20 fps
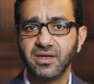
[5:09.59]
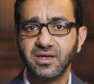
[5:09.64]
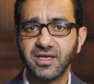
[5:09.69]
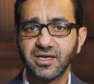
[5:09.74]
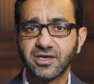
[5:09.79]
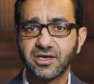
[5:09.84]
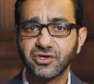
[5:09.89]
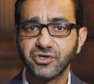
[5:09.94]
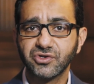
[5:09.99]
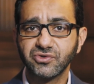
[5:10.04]

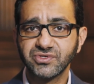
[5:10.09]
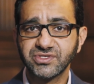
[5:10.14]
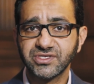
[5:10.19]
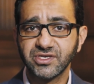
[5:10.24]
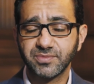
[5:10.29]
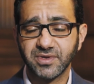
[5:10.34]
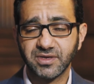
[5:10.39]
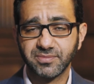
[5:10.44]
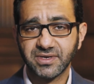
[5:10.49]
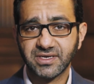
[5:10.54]
It could
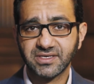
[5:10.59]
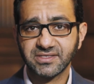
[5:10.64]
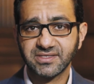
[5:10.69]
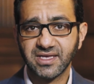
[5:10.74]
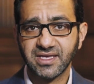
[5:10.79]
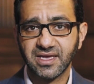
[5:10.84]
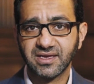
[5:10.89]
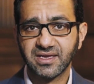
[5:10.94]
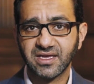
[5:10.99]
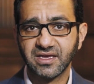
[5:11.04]
also be because
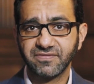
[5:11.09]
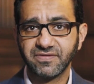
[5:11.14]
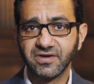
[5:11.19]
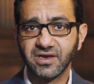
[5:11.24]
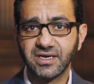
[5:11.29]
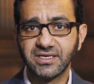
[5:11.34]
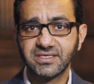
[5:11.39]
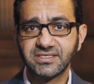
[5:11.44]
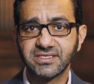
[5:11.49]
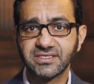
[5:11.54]
the
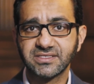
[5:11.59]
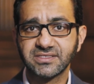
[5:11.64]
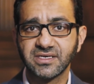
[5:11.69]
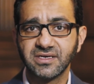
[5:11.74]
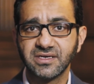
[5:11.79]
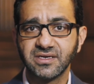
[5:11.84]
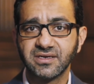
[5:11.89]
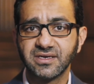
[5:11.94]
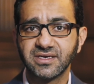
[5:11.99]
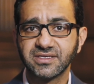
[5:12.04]
encephalitis
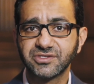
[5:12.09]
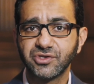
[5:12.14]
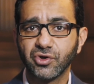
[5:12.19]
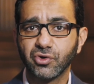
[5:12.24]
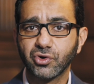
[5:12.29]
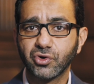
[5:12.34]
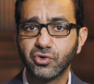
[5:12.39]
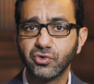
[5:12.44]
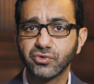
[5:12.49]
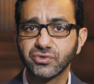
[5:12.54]
is
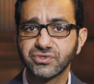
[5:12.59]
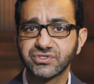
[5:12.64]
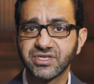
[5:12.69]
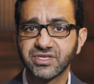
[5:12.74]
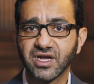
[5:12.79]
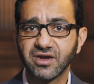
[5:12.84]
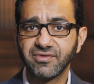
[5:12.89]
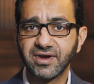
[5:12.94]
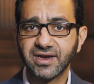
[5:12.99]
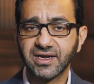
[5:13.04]
not caused
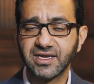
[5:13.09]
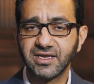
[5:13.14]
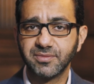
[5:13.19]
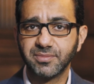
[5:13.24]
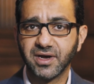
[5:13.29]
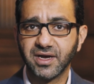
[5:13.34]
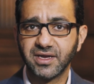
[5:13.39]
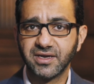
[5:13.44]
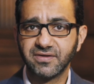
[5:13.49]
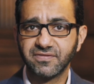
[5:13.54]
directly
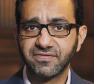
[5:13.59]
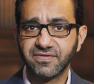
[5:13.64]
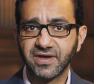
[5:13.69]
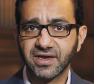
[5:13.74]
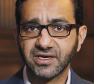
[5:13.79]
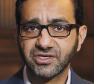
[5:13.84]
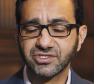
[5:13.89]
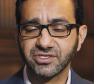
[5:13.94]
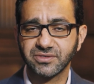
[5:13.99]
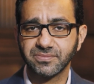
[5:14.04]
by an
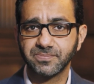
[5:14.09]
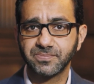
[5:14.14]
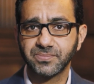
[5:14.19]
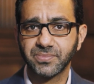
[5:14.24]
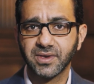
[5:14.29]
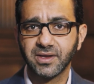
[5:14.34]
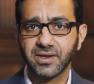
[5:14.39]
infection,